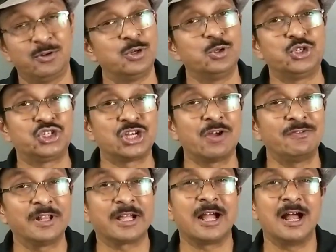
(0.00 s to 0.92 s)
to
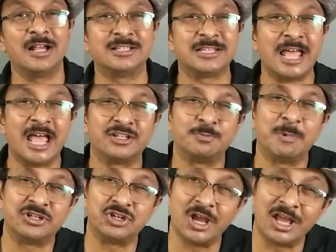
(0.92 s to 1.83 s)
shuffle the cards as
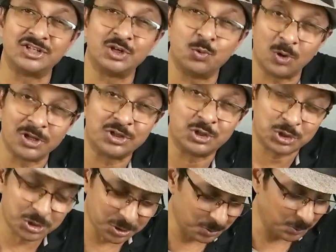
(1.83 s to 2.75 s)
much as he
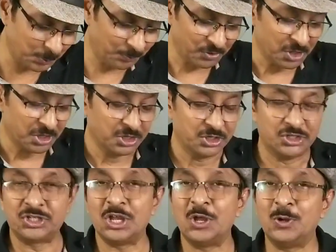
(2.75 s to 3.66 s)
wants to.
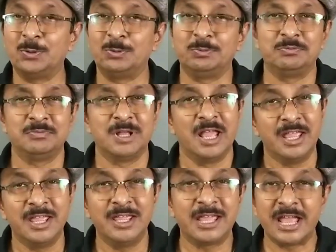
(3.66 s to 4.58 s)
So
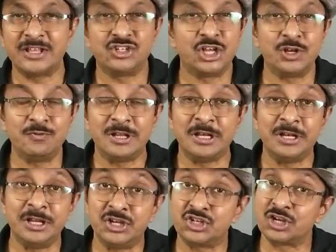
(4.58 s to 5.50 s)
he can
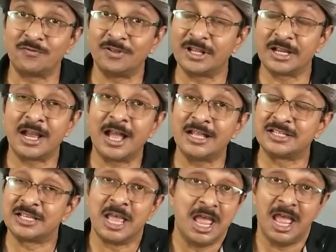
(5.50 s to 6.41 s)
genuinely shuffle the
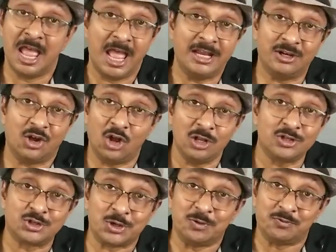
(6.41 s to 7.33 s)
cards. And
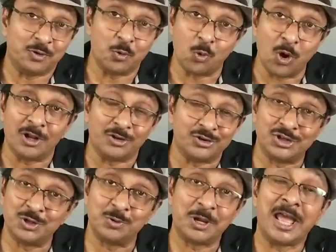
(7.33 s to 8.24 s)
also if you
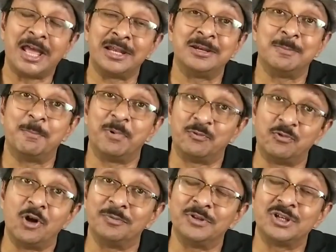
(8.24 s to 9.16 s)
want, you can
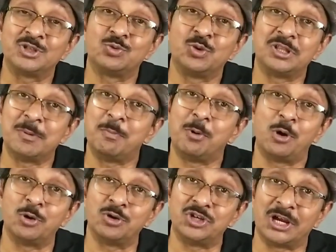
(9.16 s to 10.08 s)
perform this with a
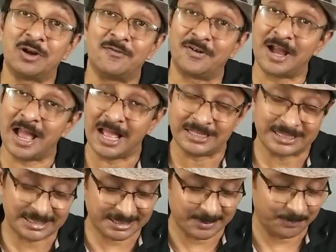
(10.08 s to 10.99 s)
borrowed deck of
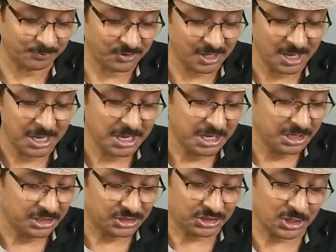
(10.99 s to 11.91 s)
cards.
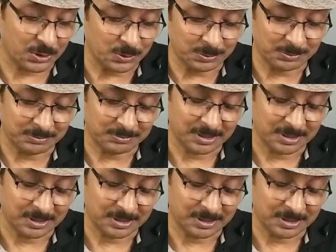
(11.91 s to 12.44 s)
So